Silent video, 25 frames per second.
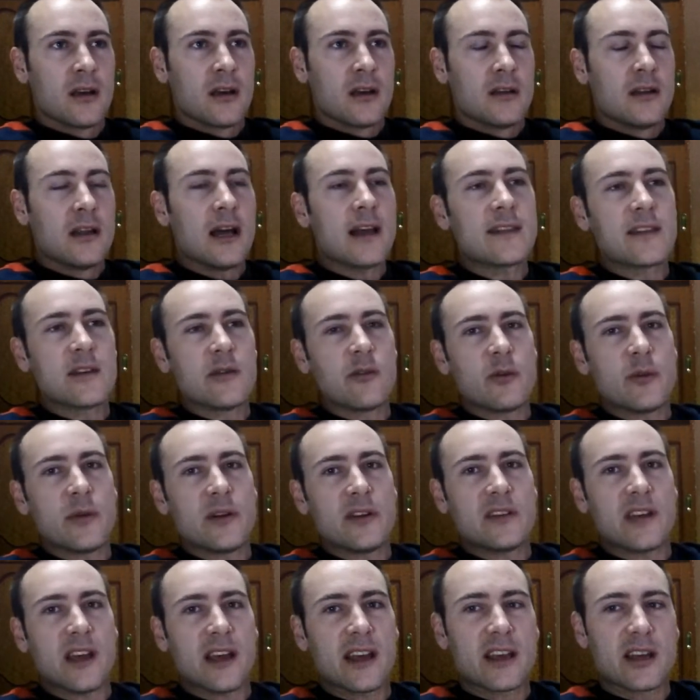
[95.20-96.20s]
nothing would be
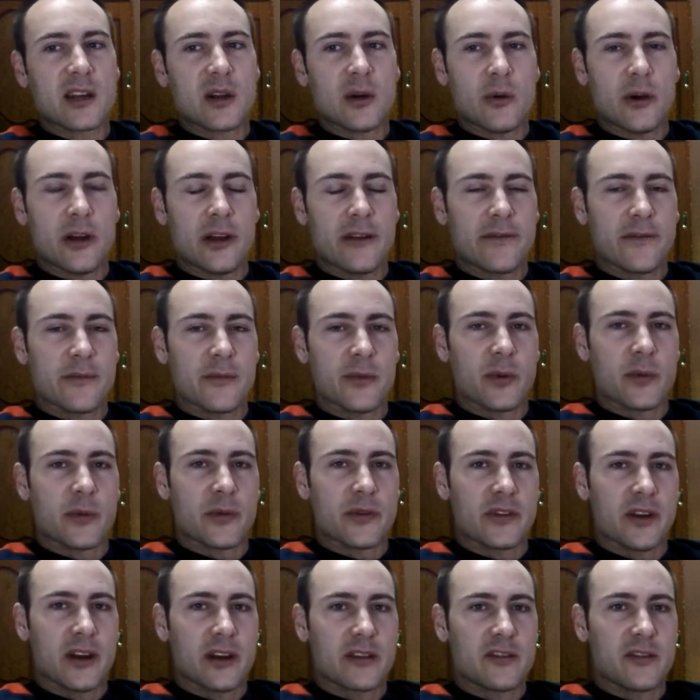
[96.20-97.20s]
taken away from the
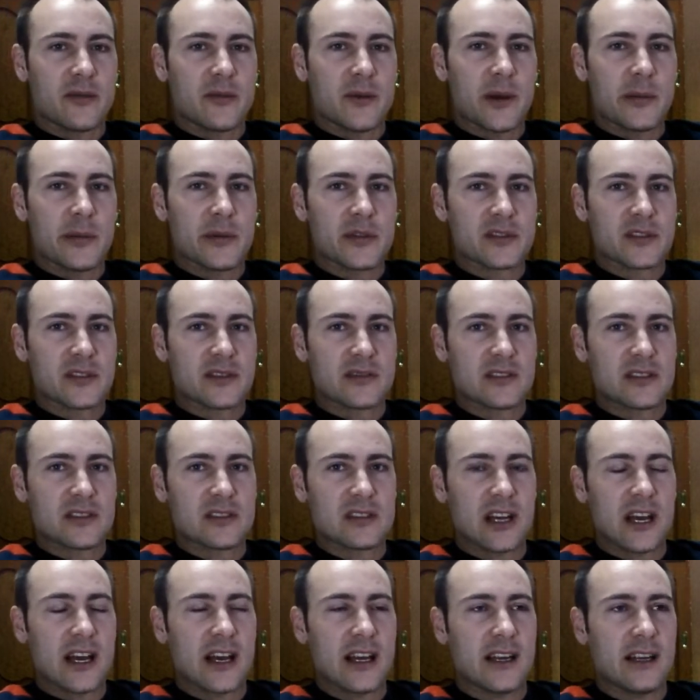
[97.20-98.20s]
productive members of
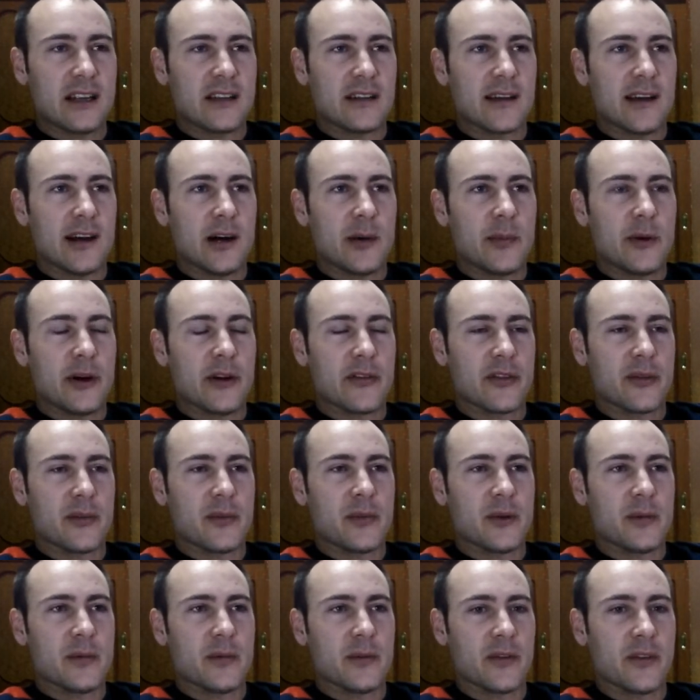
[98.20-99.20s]
society to help out the
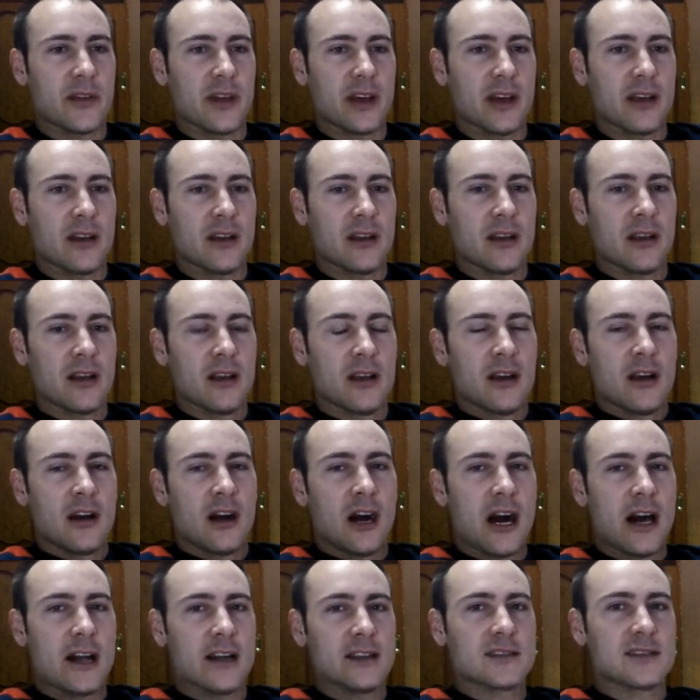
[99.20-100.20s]
people that
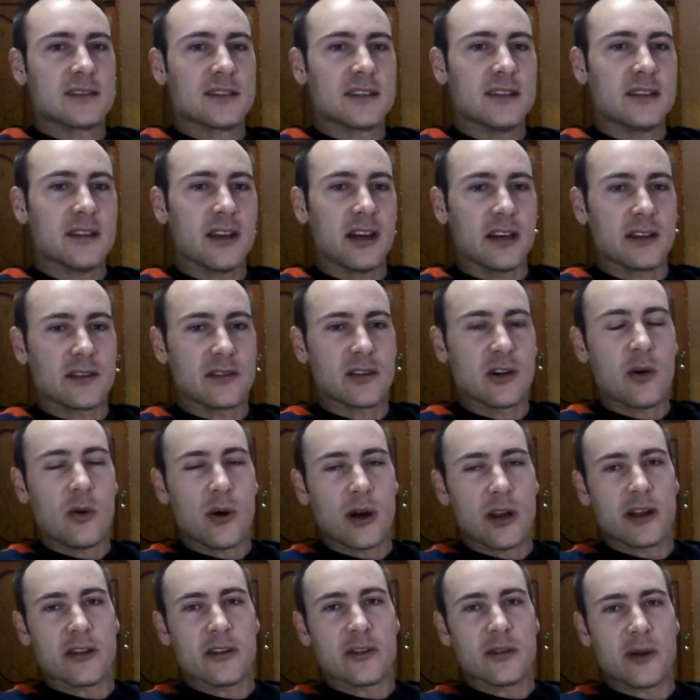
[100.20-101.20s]
honestly like don't
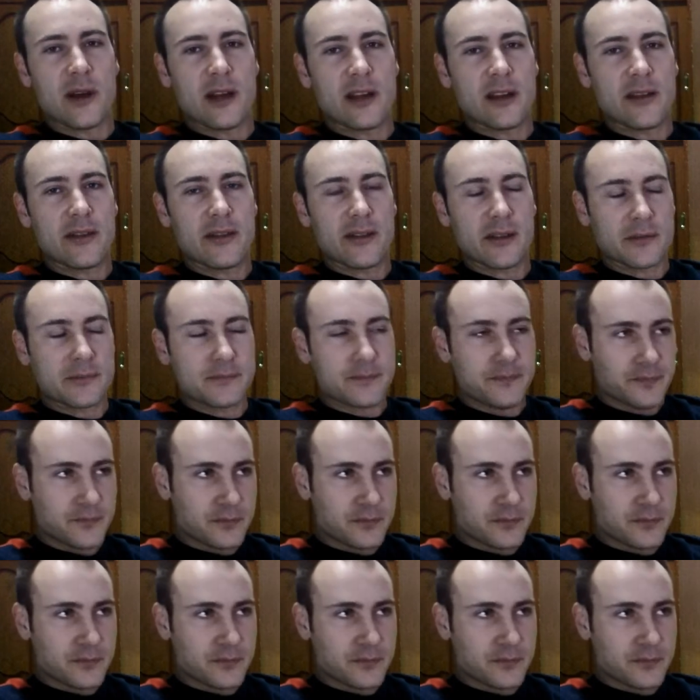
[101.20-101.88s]
want to do anything.